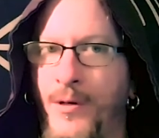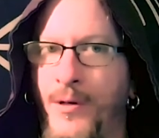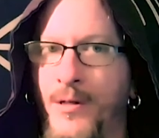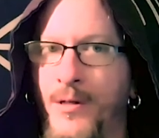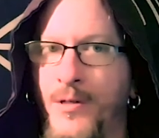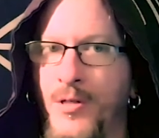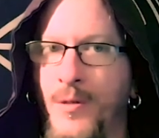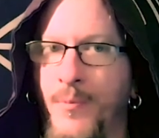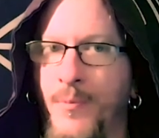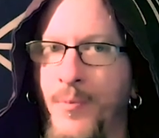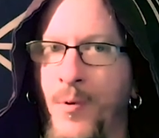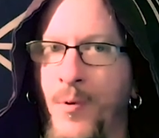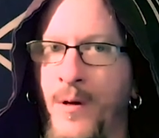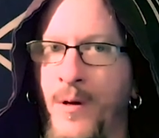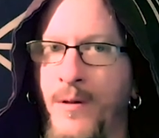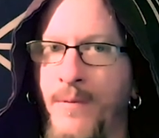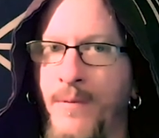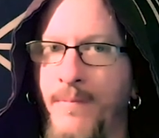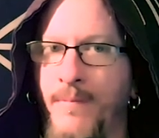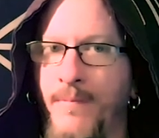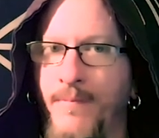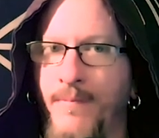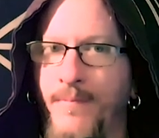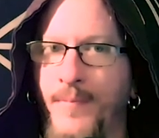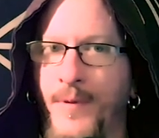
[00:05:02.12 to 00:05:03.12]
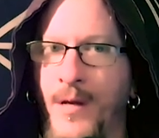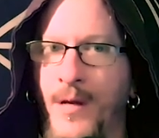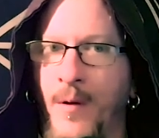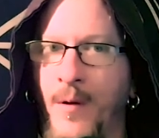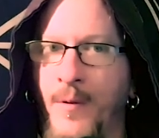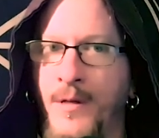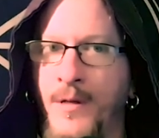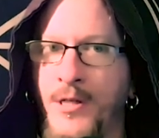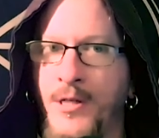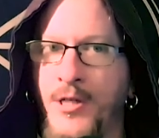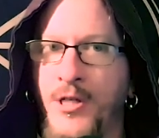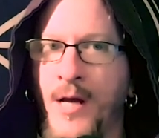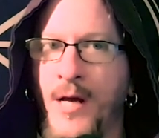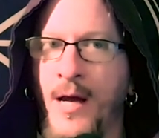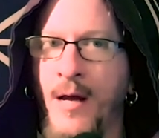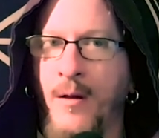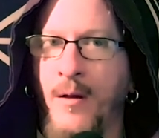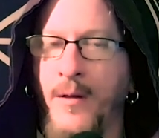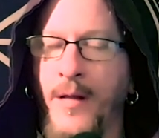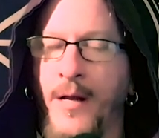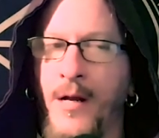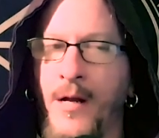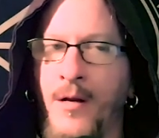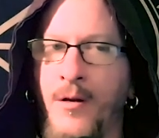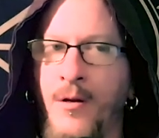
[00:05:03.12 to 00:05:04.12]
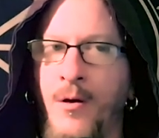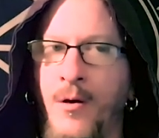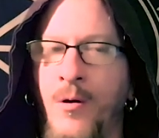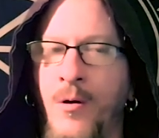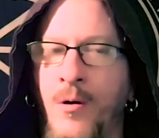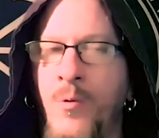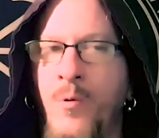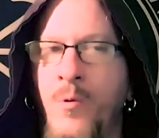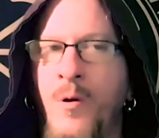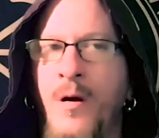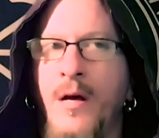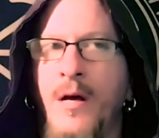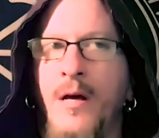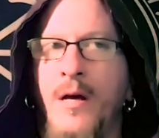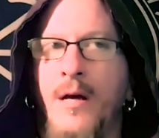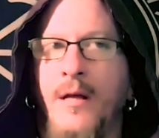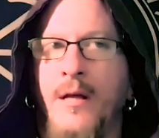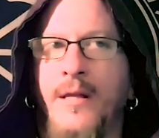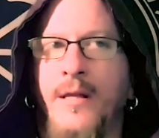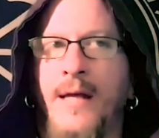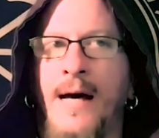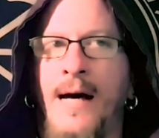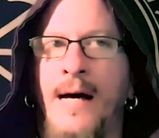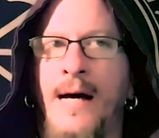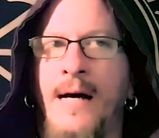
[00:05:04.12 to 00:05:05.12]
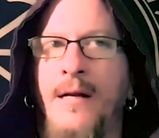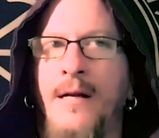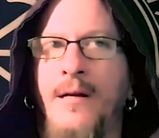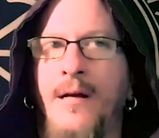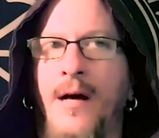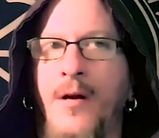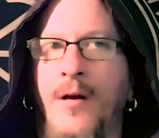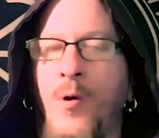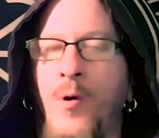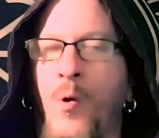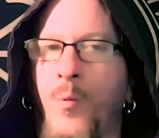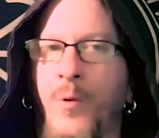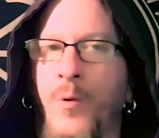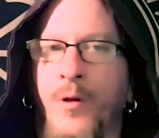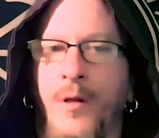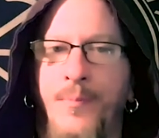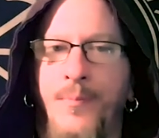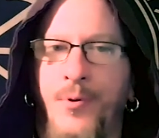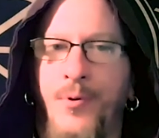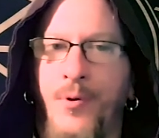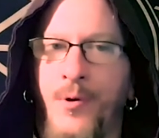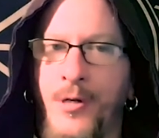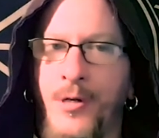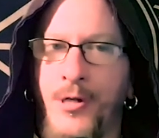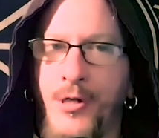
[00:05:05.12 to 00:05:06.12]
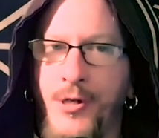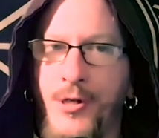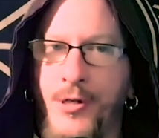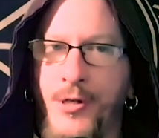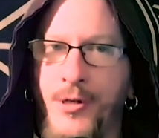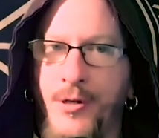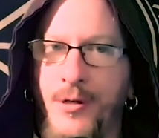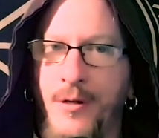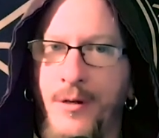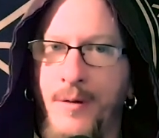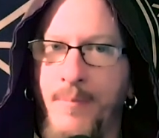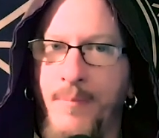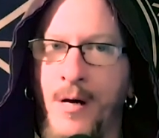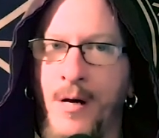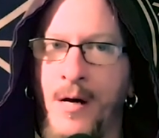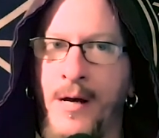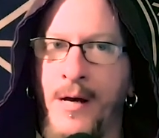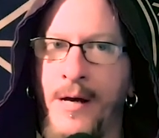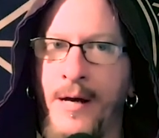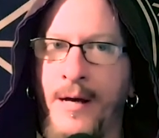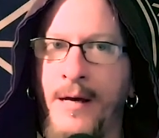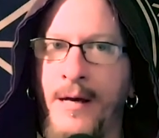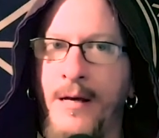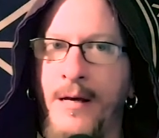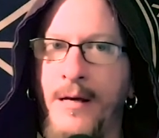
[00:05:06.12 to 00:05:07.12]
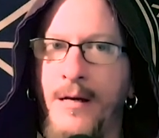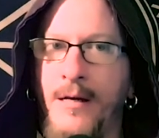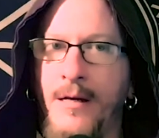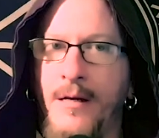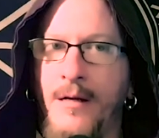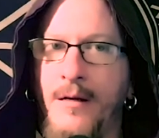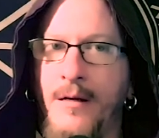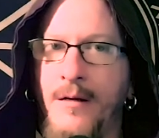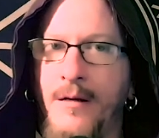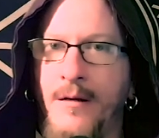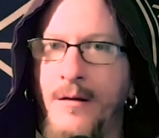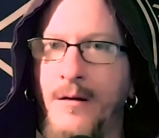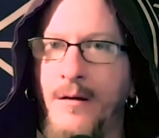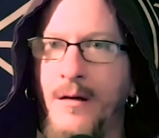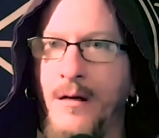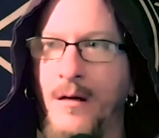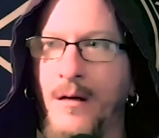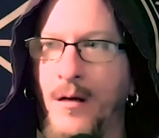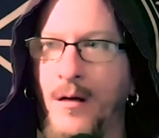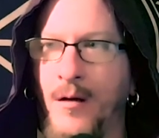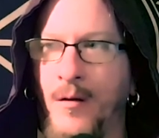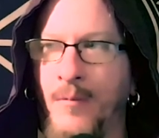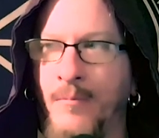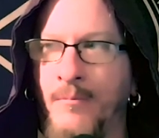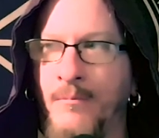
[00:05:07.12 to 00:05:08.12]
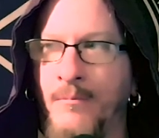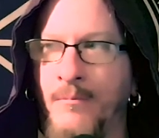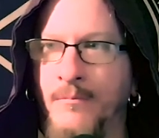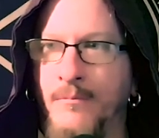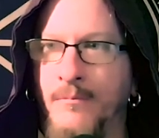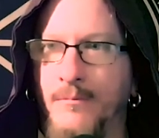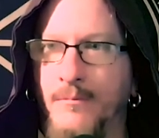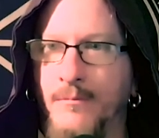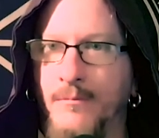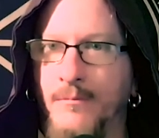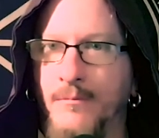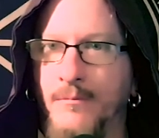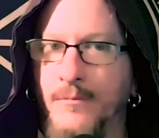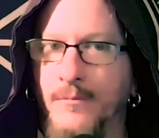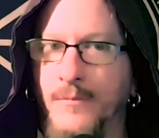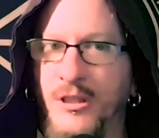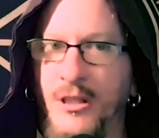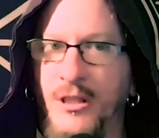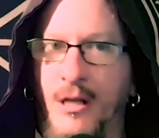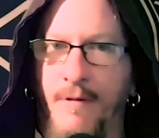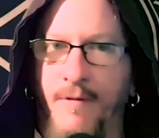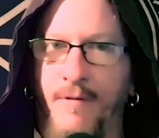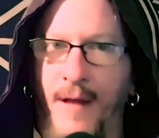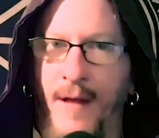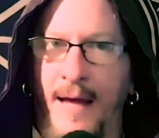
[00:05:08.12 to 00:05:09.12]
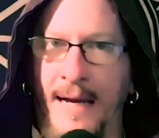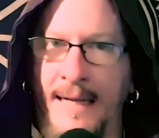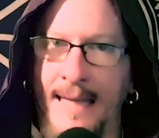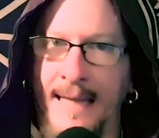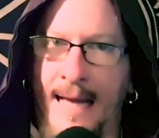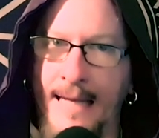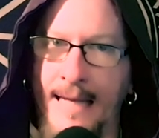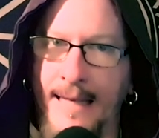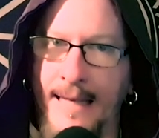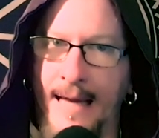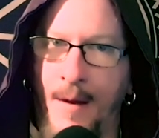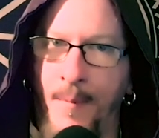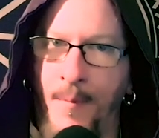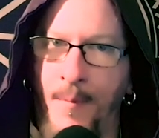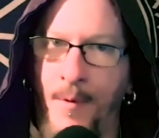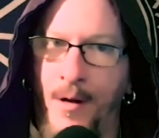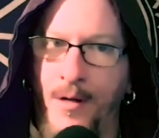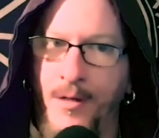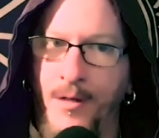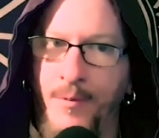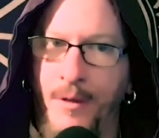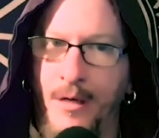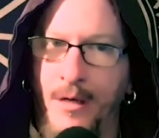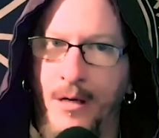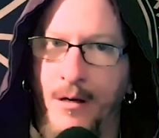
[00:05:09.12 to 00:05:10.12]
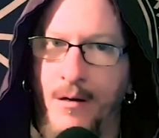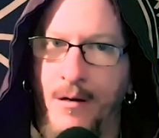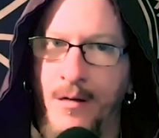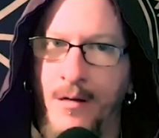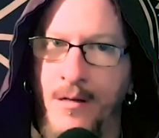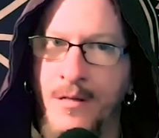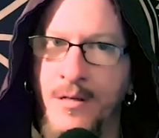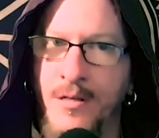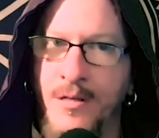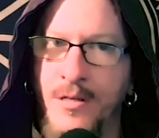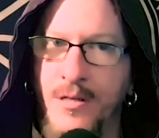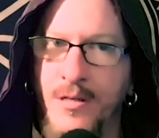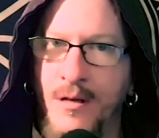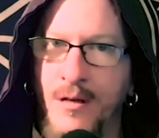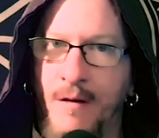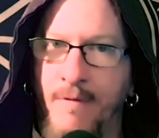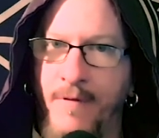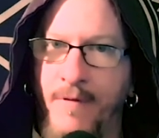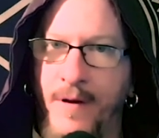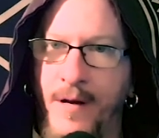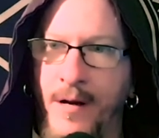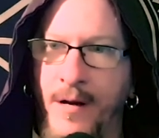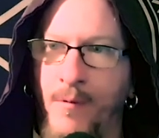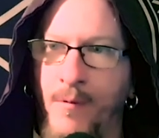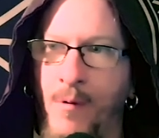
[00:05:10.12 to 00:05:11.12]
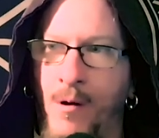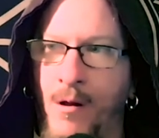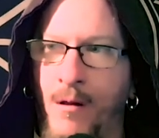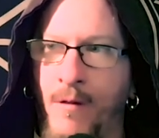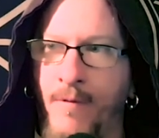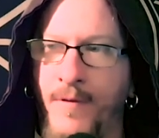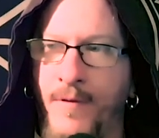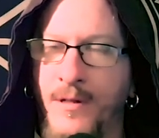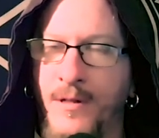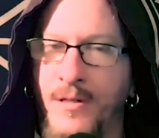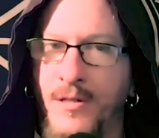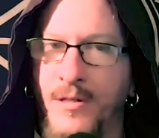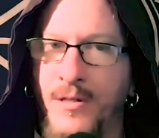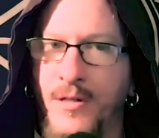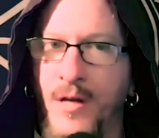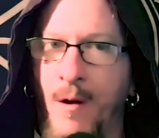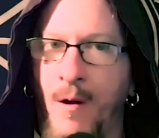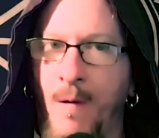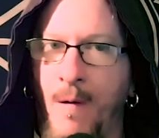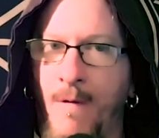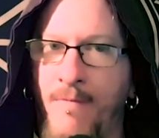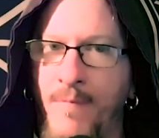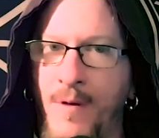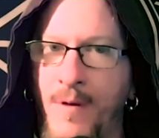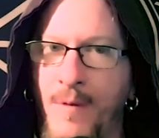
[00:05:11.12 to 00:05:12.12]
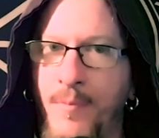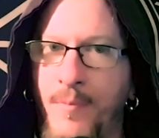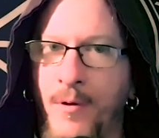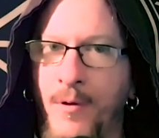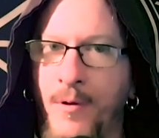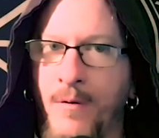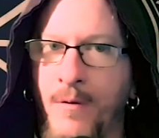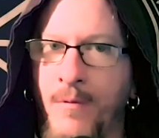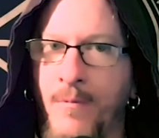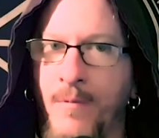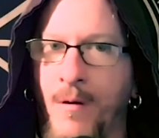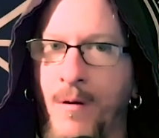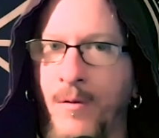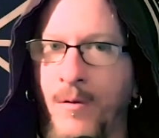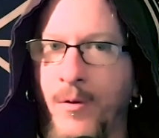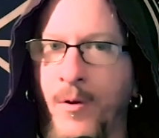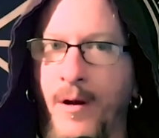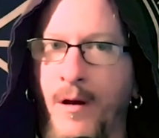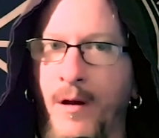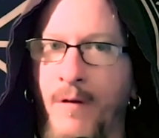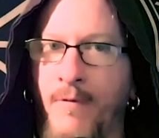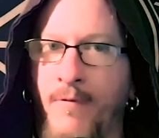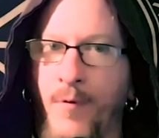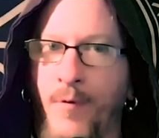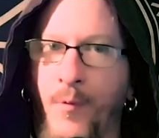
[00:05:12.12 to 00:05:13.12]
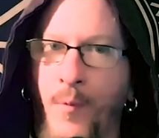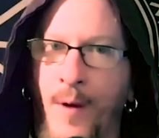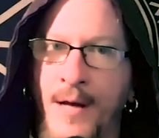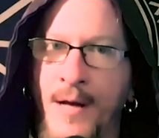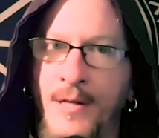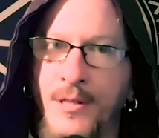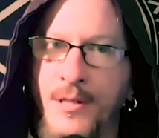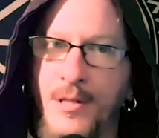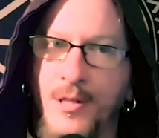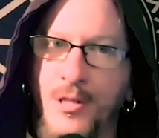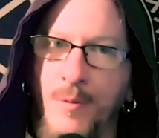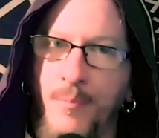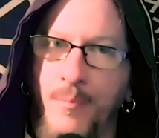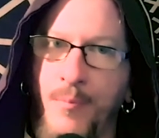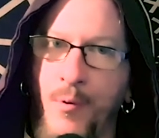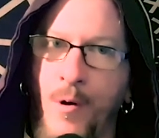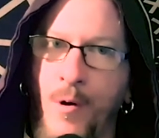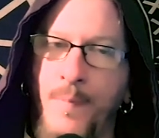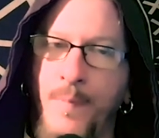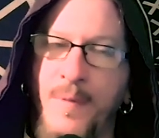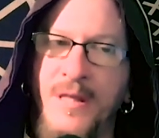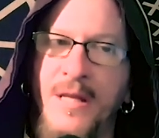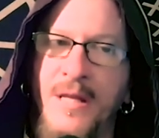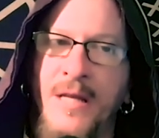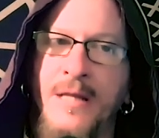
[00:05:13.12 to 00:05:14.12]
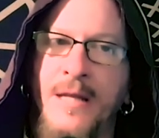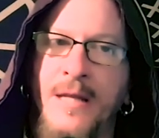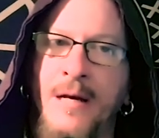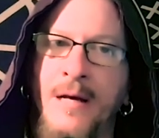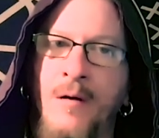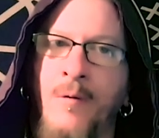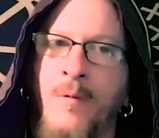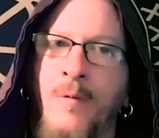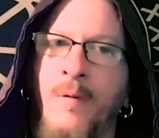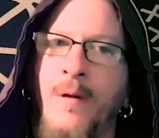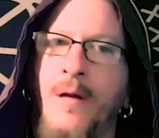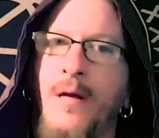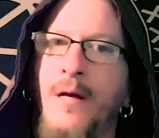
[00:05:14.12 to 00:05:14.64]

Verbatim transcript: can support you know, this channel. And I know that I don't really push my um, stuff like that that much, because I figure, well, if it's, you know, if people are, are looking for ways to support me, then they'll,